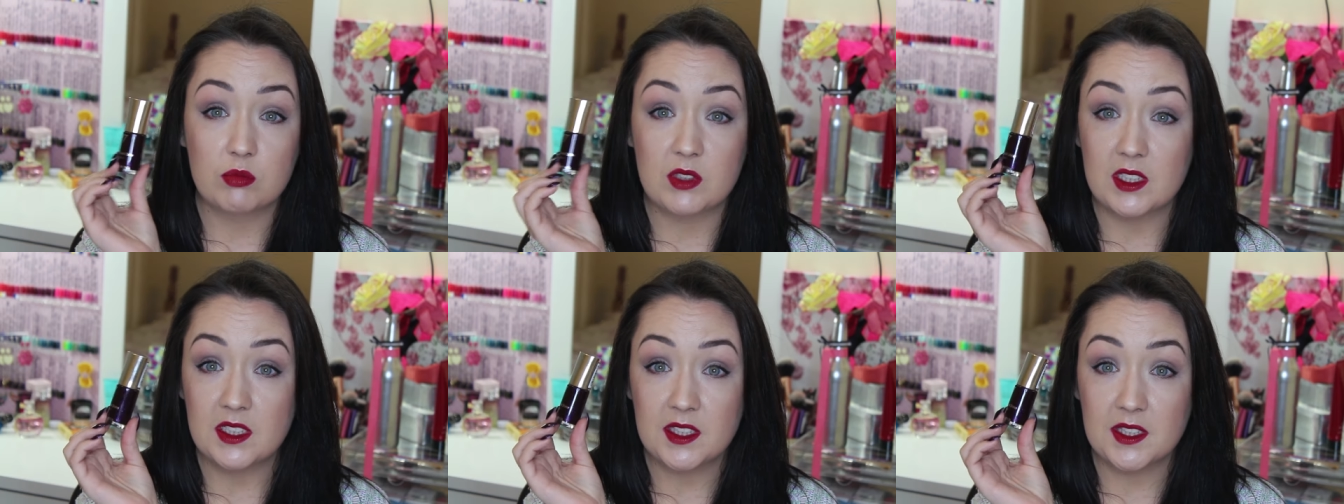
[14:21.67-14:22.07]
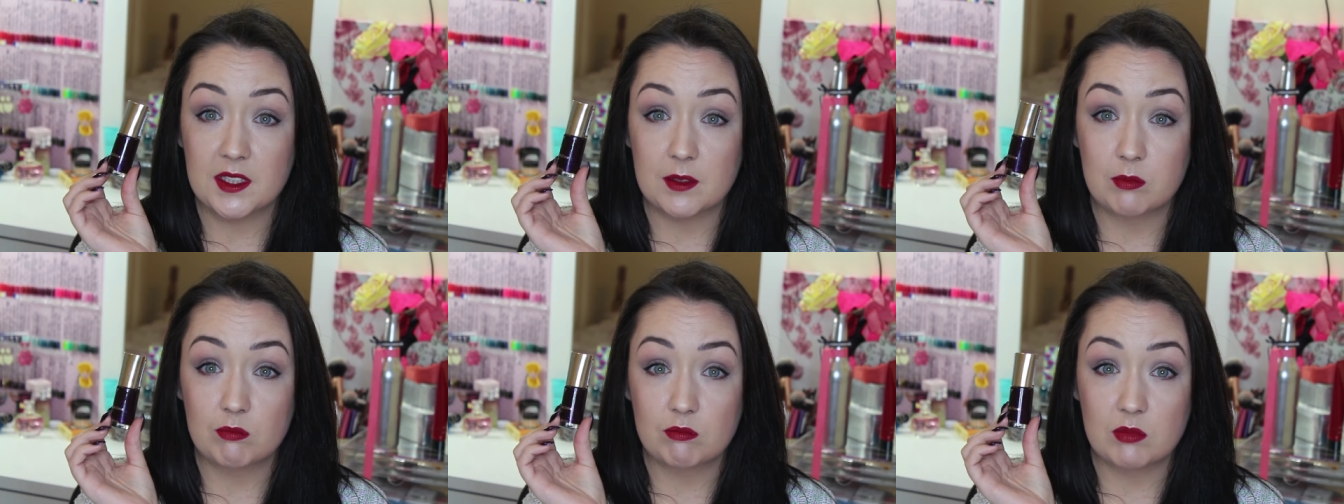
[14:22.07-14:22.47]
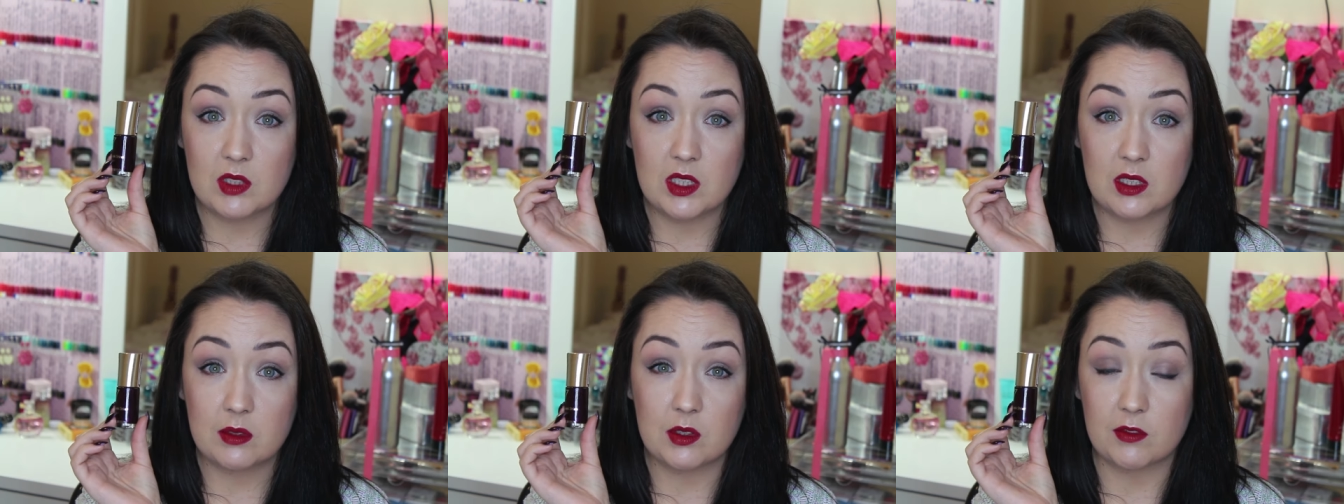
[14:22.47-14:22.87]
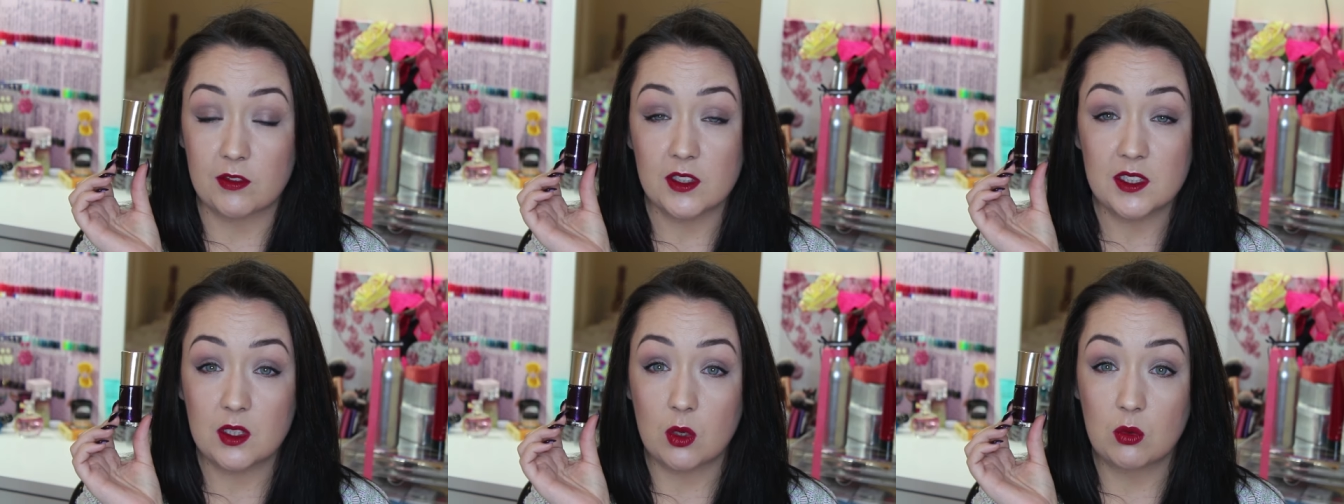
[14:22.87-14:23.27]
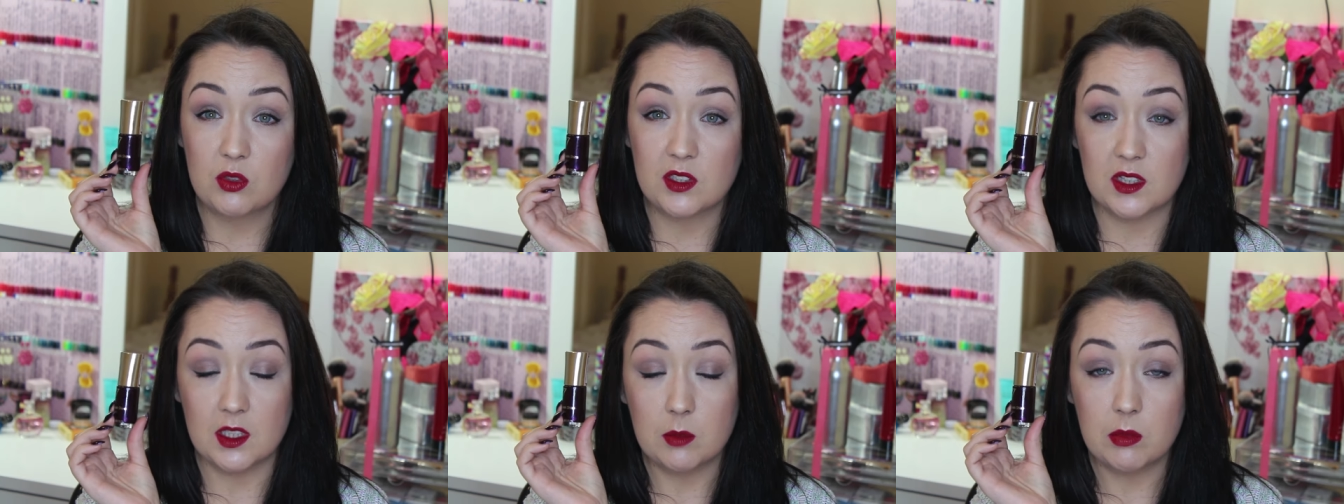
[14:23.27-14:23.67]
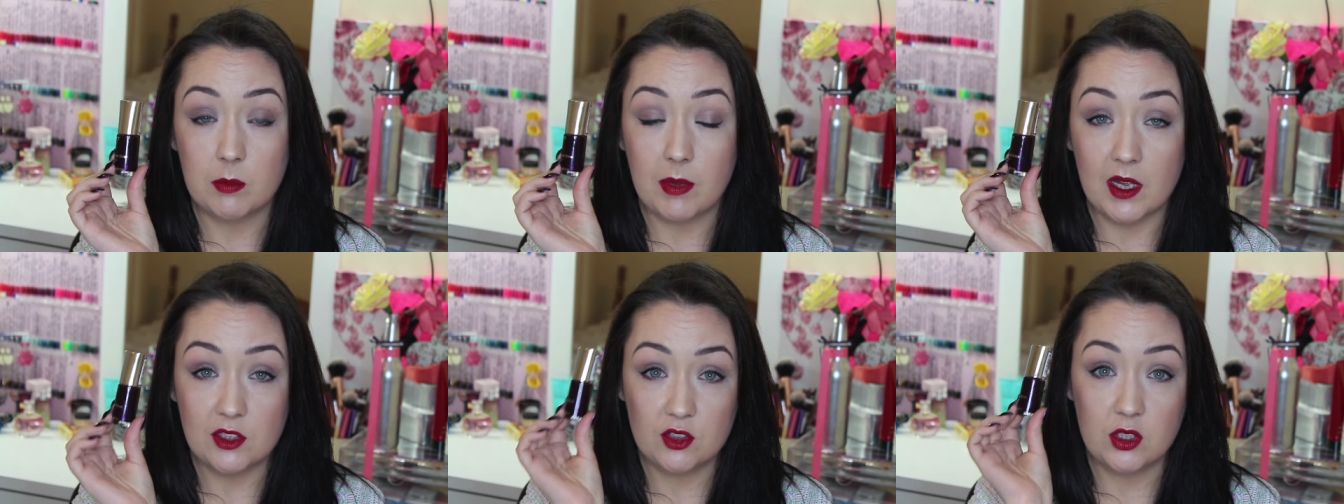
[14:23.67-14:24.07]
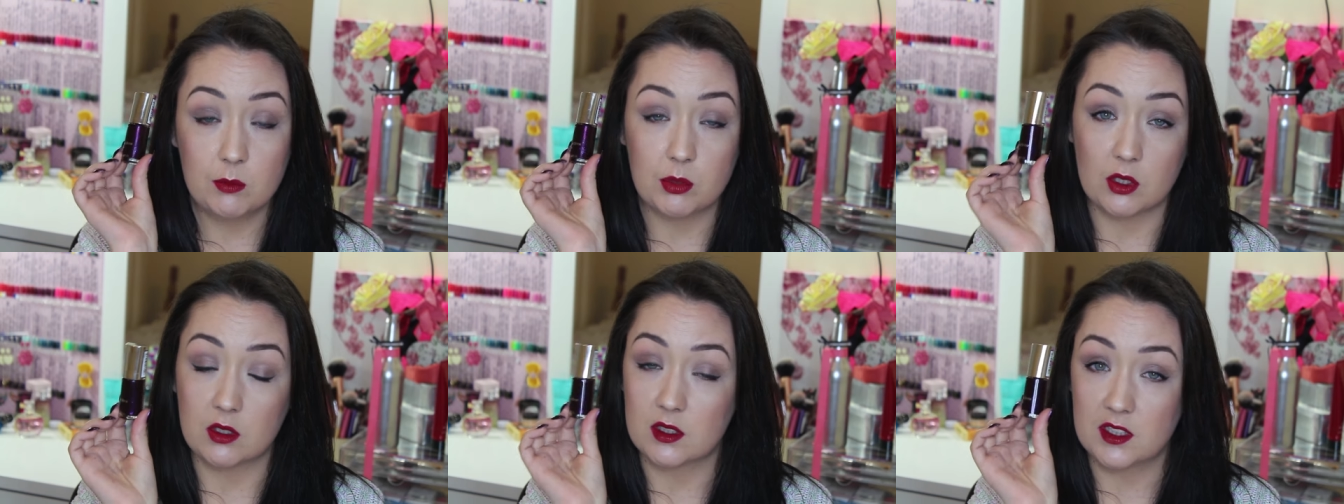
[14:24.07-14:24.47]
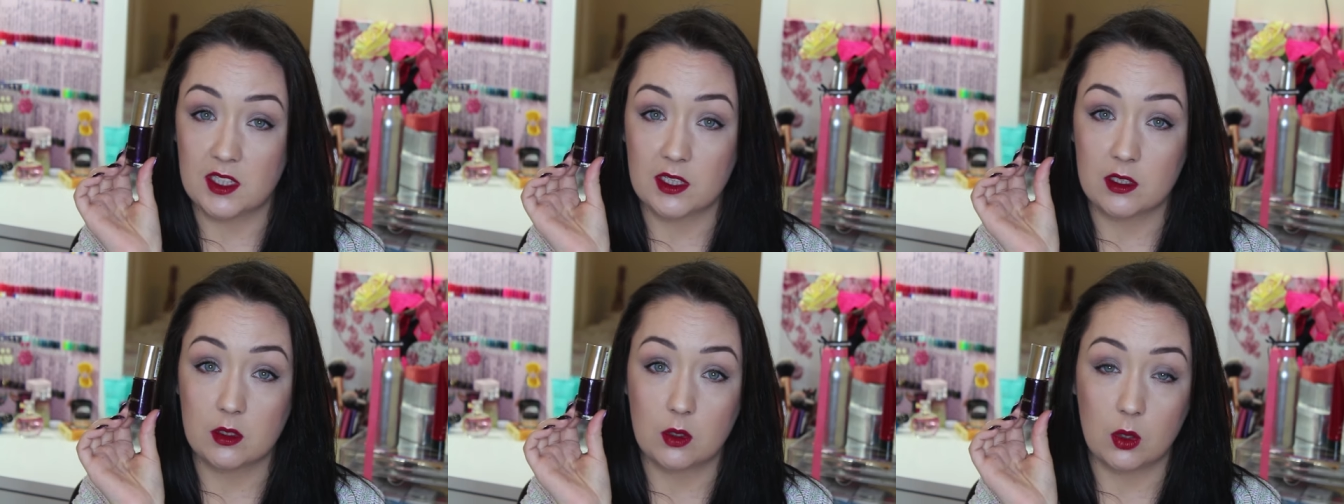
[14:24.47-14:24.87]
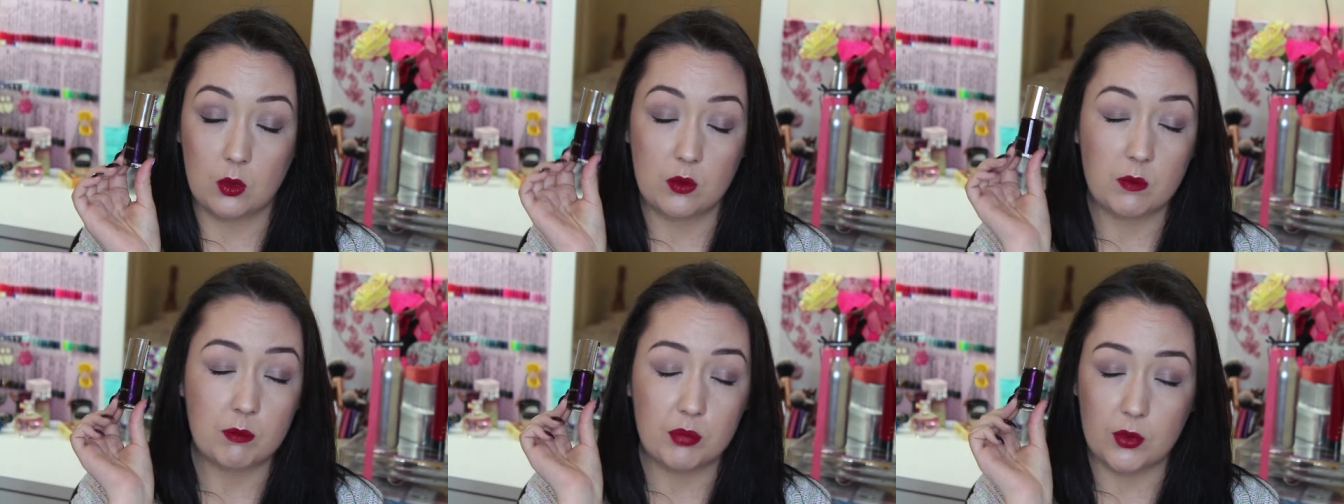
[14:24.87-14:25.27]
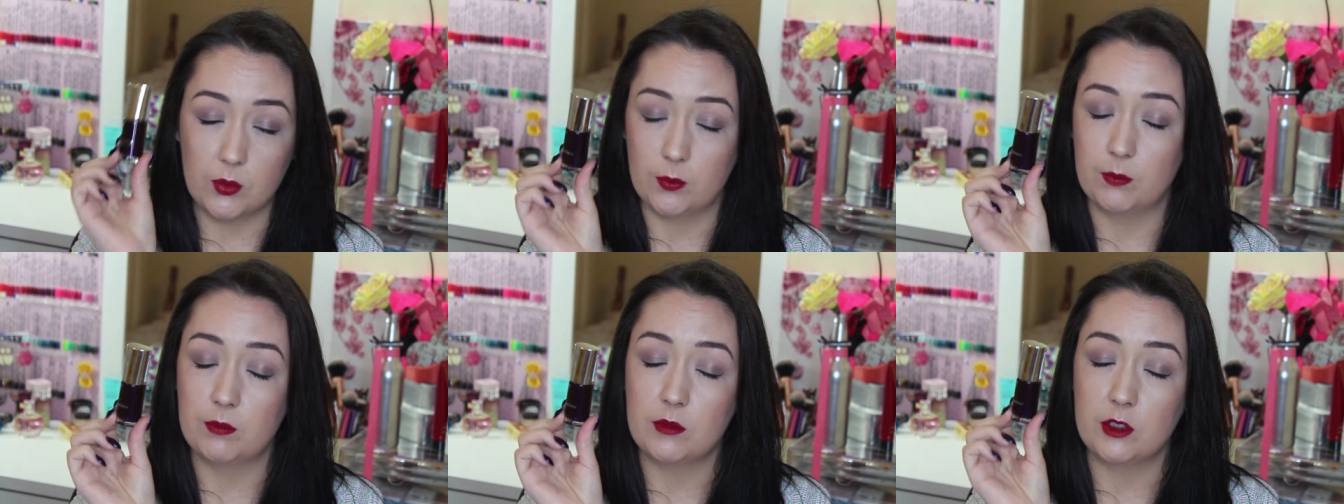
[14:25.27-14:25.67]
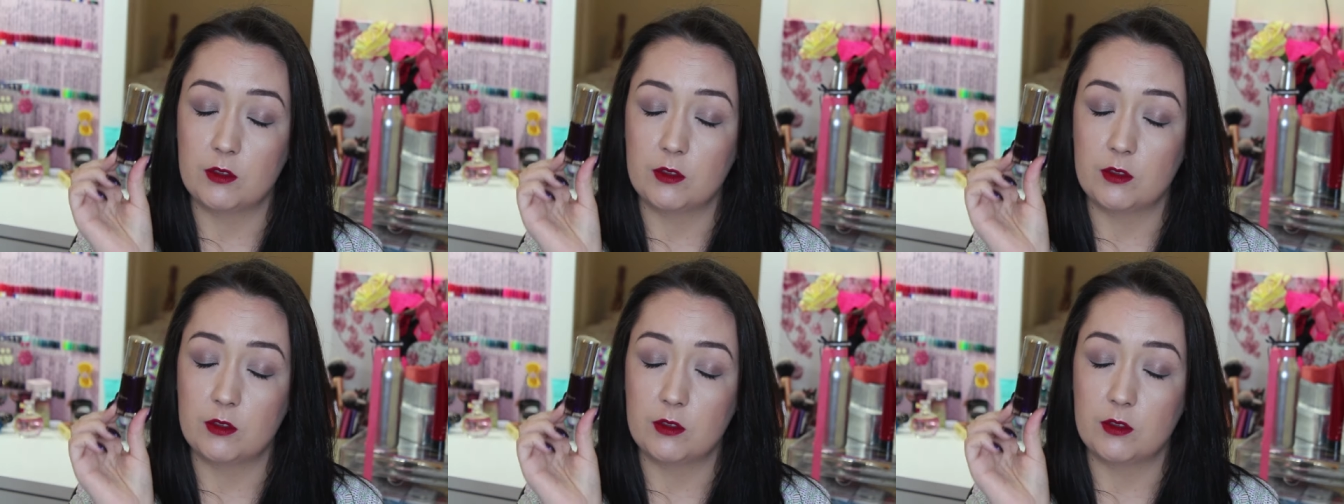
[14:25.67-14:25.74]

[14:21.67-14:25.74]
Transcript: This, uh, the first coat is a little bit patchy, but on the second coat, boom,